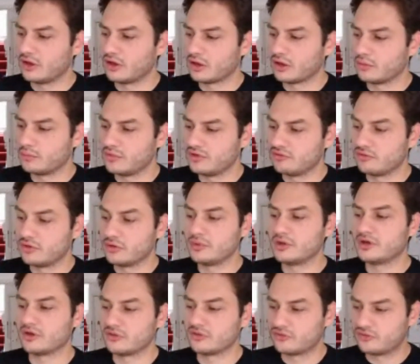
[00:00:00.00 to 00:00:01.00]
even though
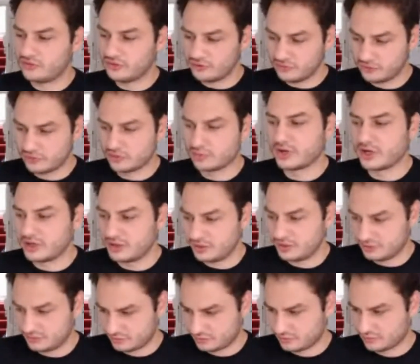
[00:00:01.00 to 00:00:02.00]
we can't seize your
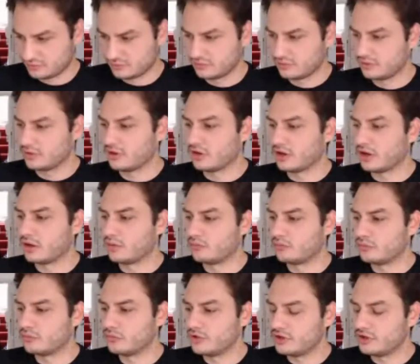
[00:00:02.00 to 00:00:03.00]
money,
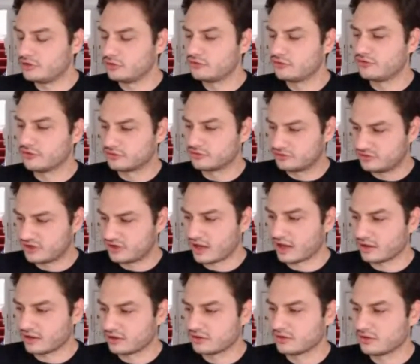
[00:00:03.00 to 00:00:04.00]
we do still
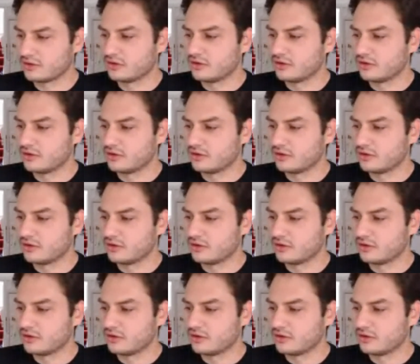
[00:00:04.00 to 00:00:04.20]
check.